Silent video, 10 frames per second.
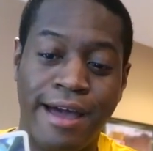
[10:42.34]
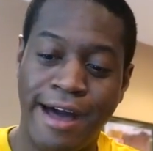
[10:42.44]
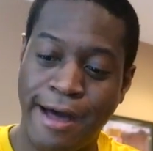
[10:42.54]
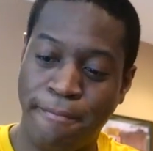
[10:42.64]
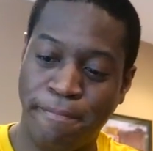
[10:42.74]

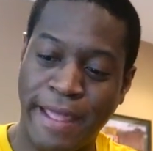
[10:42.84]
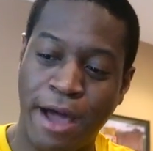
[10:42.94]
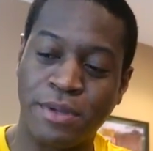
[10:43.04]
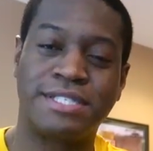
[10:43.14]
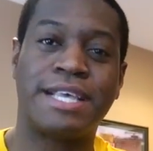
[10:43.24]

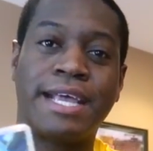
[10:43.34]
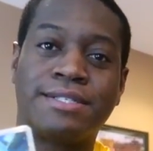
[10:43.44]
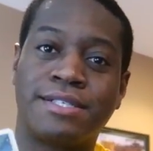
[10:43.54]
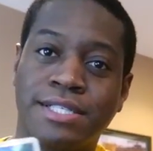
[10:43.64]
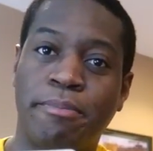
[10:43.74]
I would say
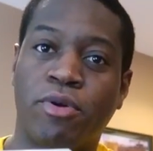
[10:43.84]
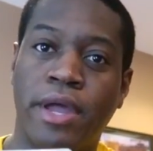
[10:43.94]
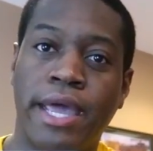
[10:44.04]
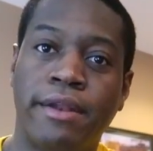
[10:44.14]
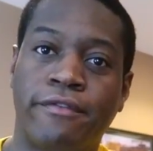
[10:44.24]
it's a sleeper
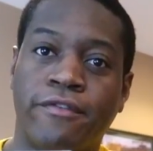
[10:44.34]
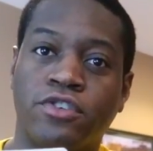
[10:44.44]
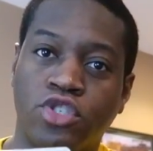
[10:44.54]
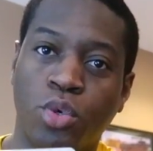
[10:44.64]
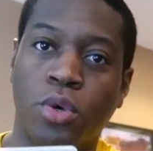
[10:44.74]
hit
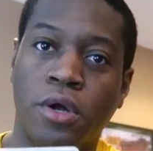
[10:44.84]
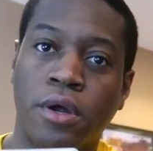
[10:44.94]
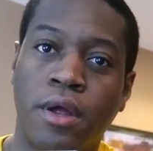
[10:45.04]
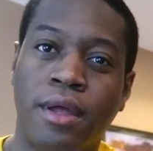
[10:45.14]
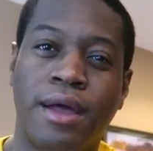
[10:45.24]
for
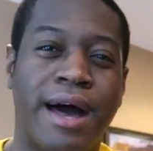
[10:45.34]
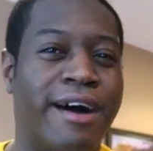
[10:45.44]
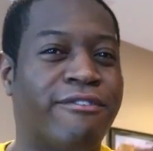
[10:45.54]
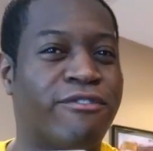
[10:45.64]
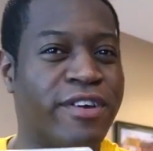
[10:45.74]
sure.
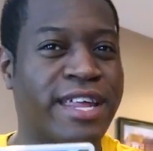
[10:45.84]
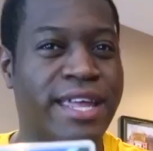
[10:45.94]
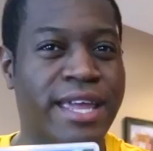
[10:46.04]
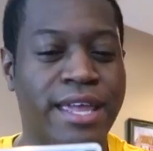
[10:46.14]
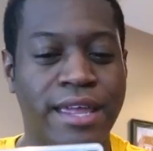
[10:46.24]

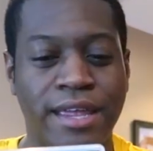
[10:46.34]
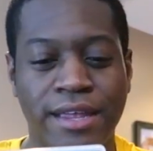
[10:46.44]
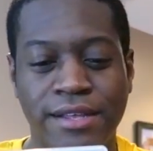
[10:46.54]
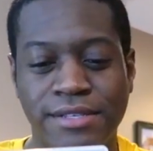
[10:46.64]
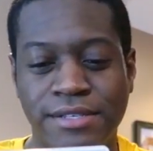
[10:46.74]

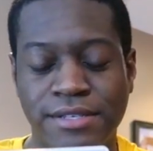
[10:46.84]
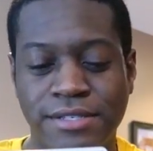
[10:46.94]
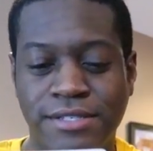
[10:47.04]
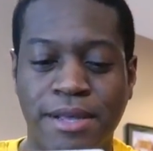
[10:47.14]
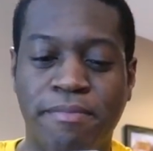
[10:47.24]
Really
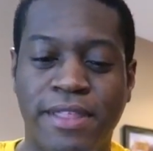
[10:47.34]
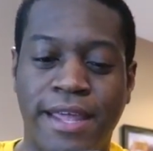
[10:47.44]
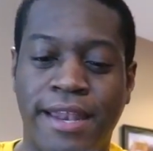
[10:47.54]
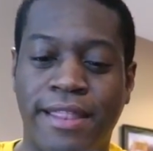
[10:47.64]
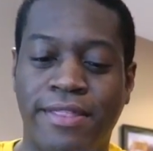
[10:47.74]

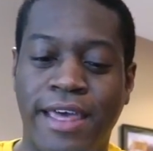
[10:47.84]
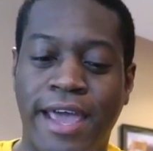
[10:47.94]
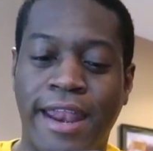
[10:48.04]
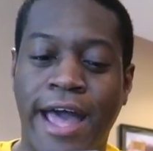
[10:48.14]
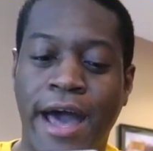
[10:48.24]
something
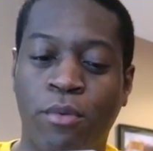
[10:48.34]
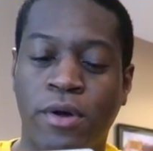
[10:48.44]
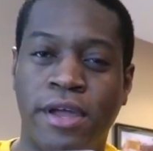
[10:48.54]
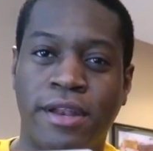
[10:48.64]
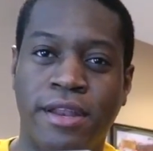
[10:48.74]
that I
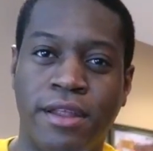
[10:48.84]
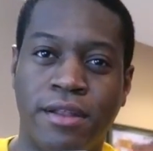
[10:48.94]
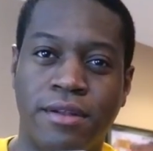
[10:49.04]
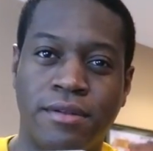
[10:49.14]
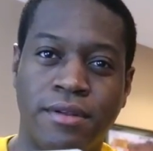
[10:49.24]
would
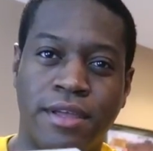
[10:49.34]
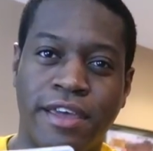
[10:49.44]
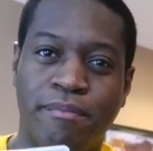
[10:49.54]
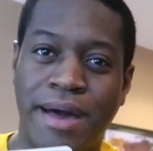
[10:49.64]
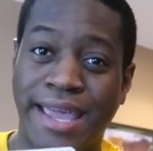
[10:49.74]

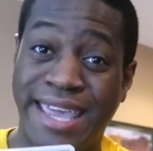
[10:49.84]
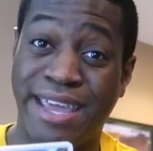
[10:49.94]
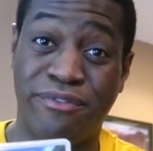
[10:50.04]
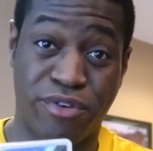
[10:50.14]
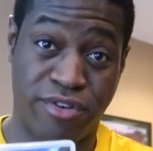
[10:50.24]
give my
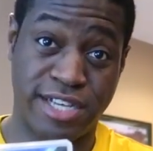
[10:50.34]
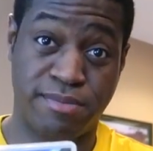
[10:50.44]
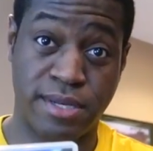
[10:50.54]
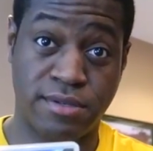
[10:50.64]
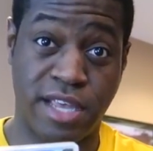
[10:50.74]
kid for
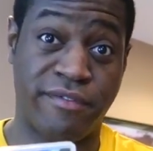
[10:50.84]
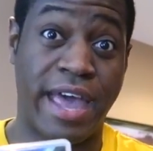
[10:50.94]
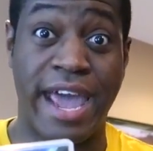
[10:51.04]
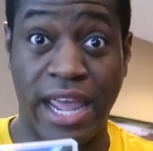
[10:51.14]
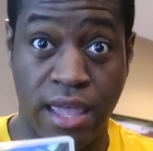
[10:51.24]
Christmas if I
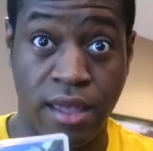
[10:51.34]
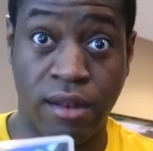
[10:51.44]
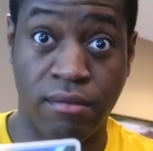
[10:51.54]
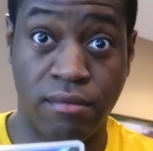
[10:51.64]
had a kid,